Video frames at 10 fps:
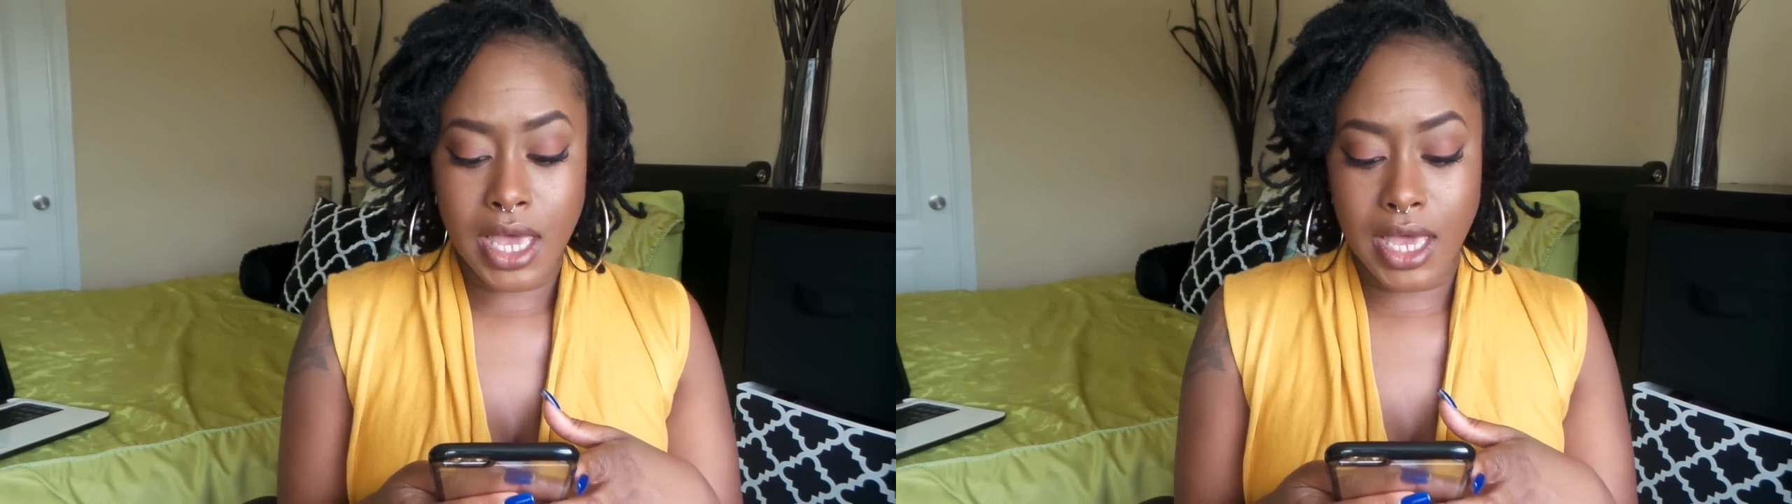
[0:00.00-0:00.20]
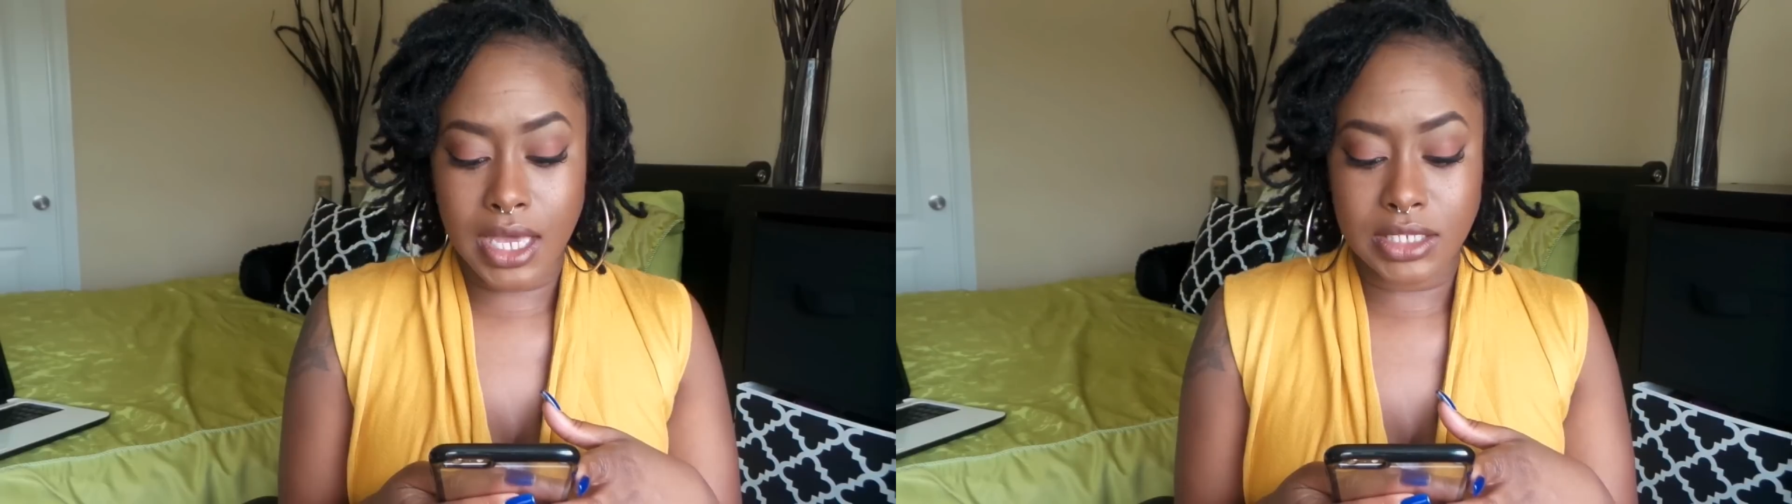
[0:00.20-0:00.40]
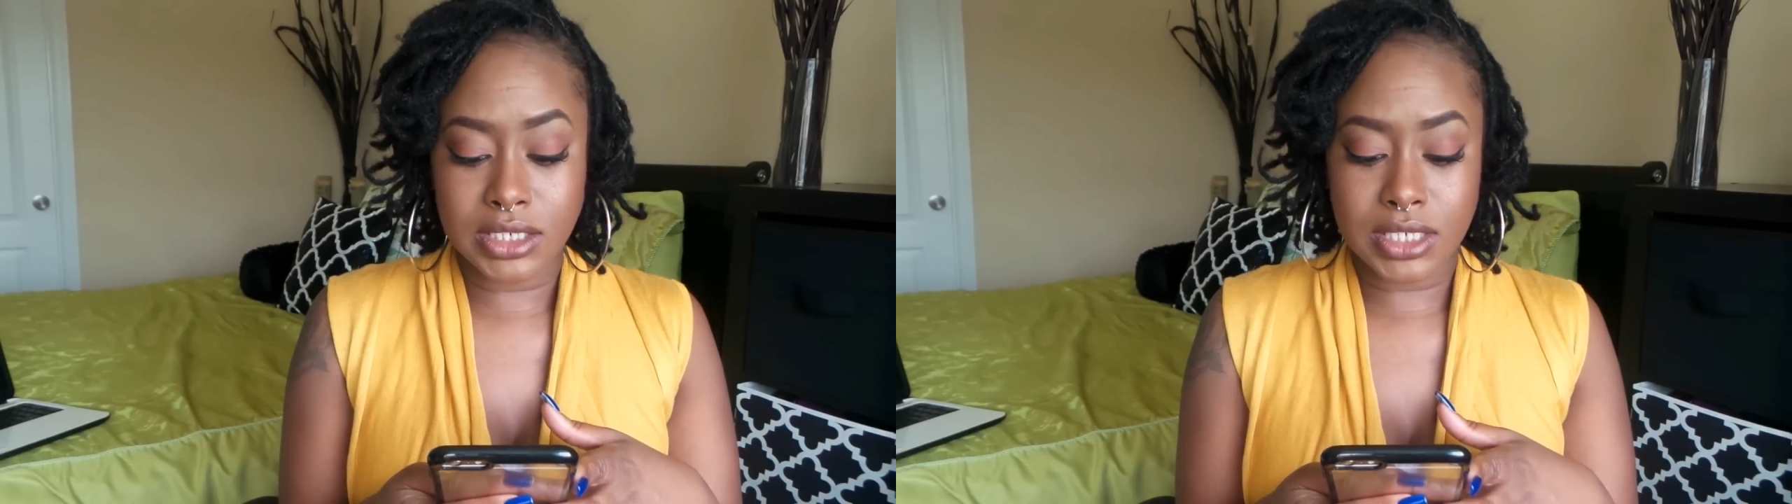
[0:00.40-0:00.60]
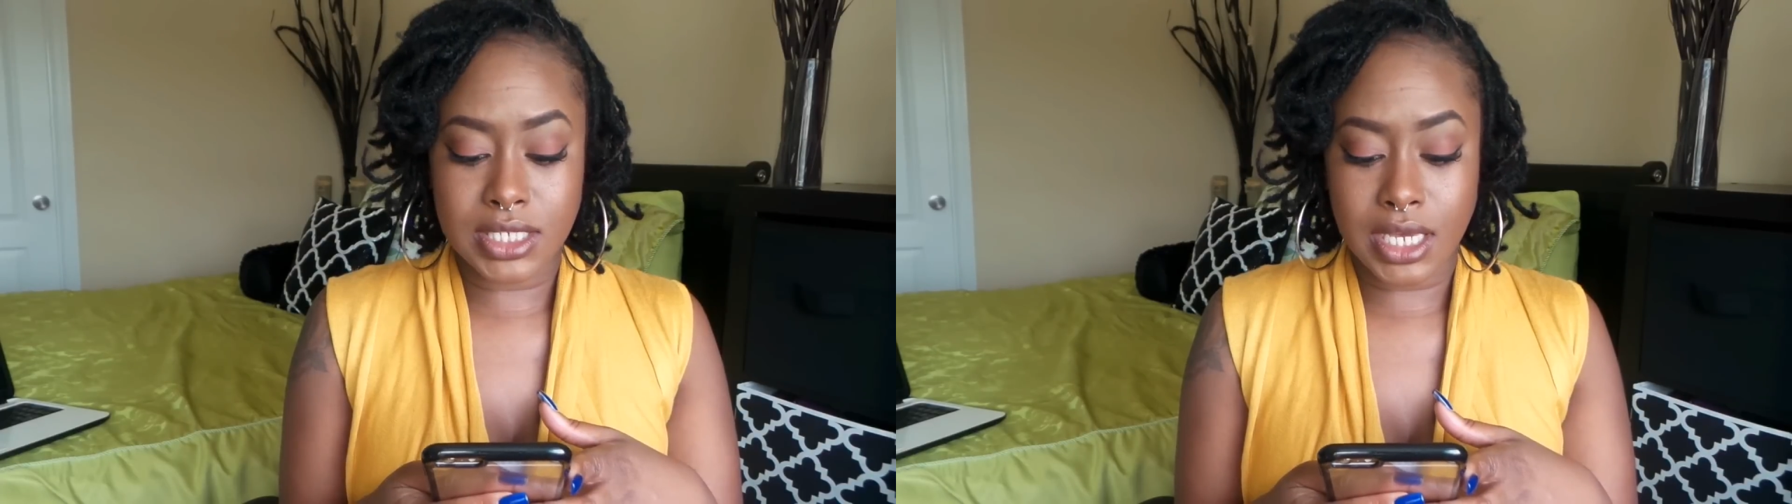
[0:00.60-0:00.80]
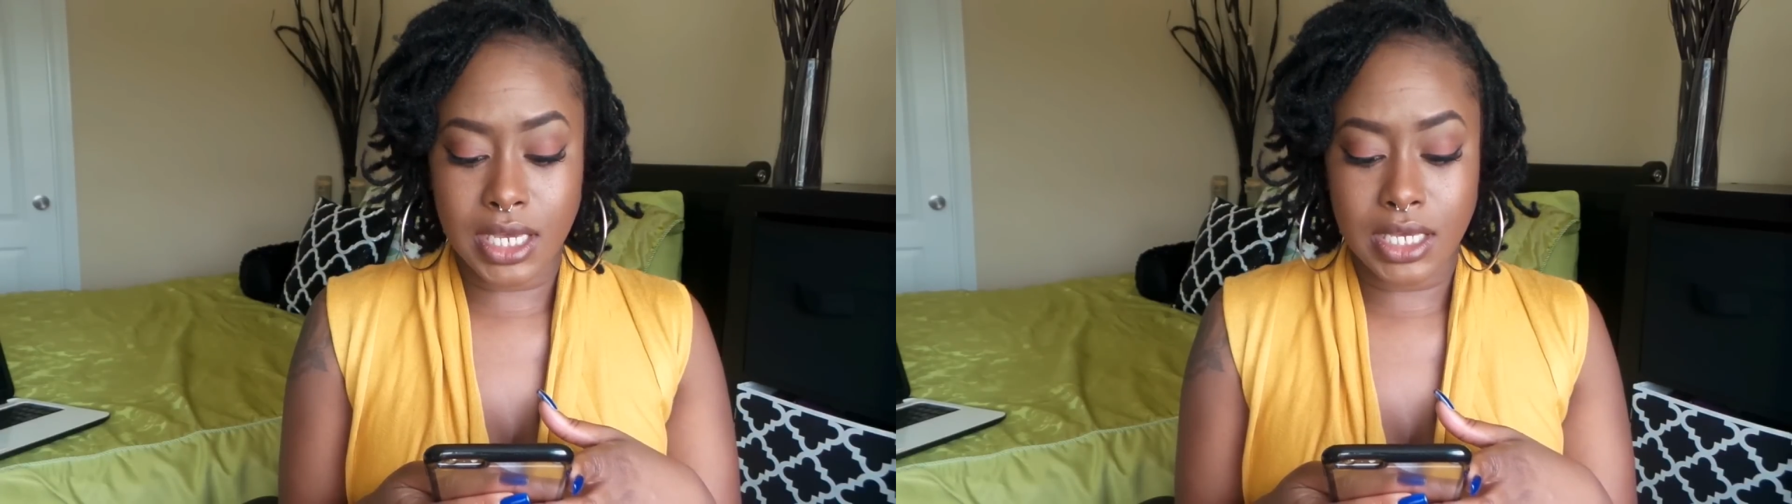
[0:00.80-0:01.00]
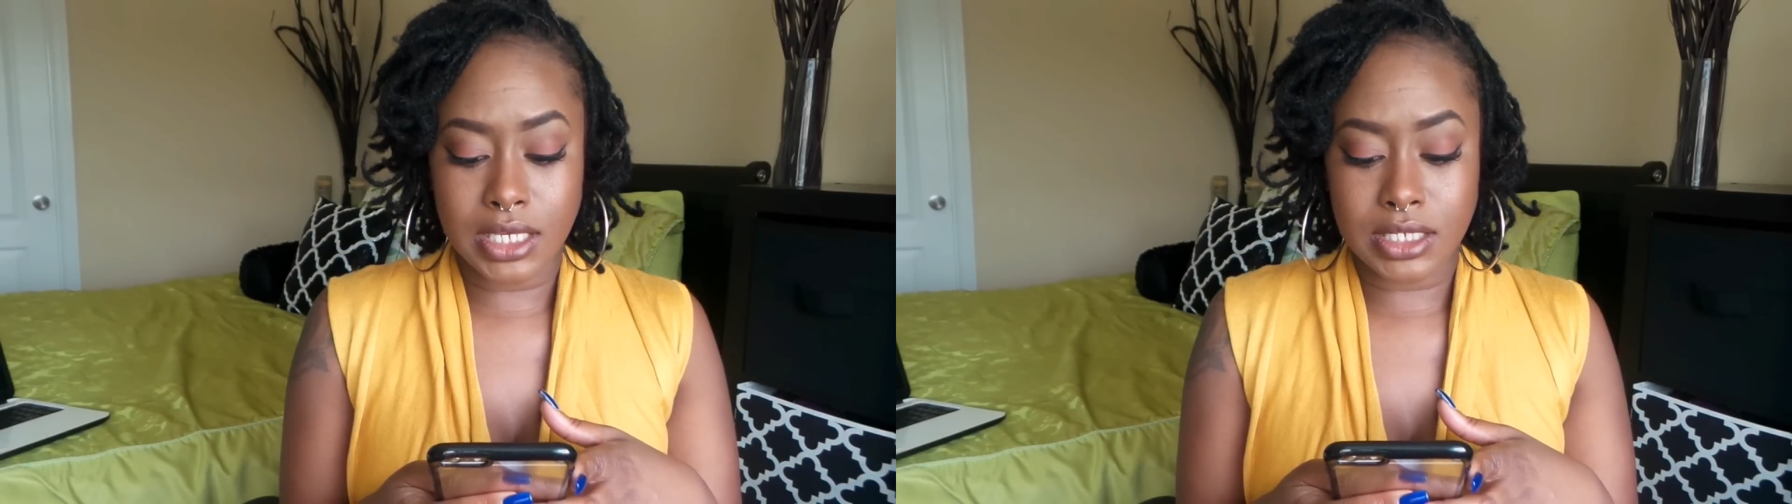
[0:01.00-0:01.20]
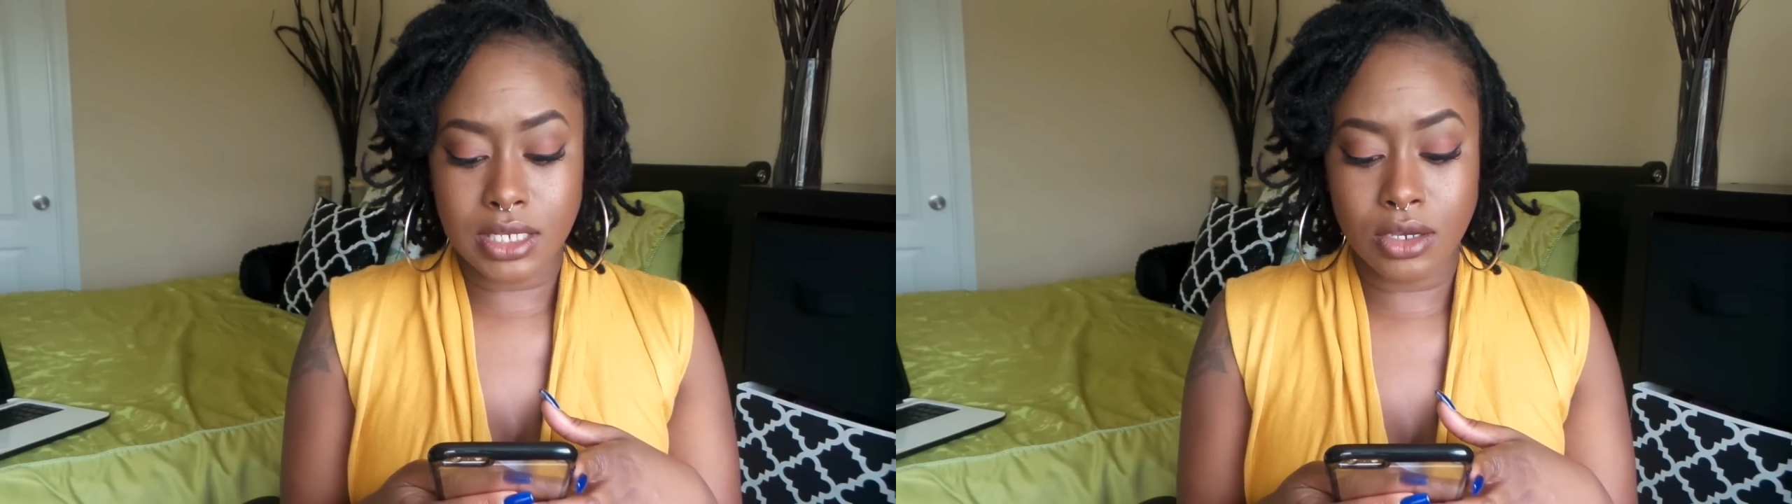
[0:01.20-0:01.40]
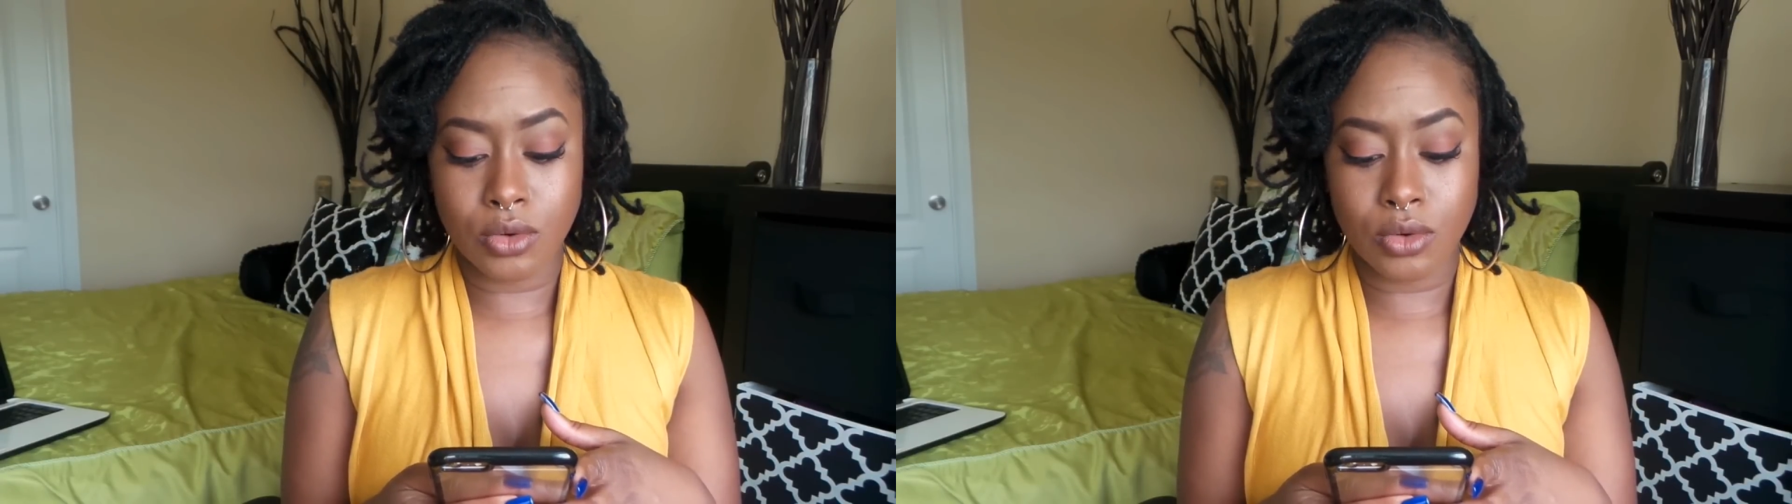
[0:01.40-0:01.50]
And she says,